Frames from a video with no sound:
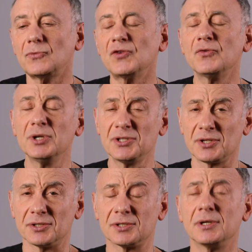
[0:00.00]
For
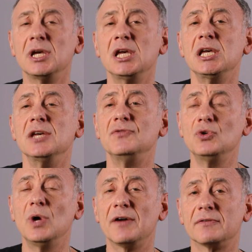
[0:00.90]
instance, if
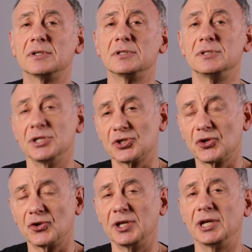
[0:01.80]
you have a disc
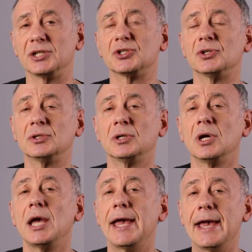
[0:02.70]
herniation
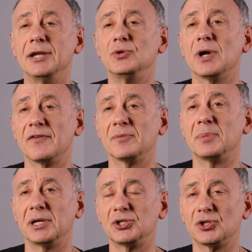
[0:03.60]
and you have a
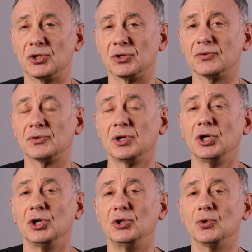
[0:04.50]
pinched nerve,
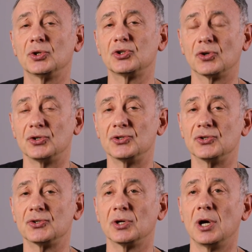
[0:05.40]
your
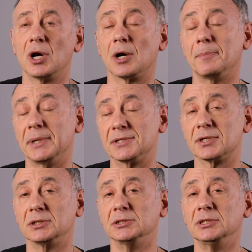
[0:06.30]
choices are
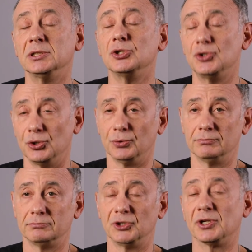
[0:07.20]
basically two.
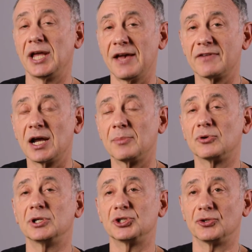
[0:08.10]
You can have an
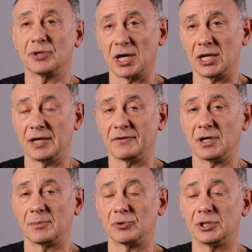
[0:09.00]
operation or not have an
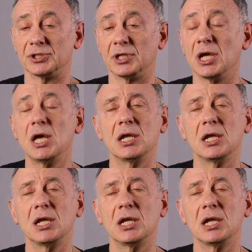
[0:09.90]
operation.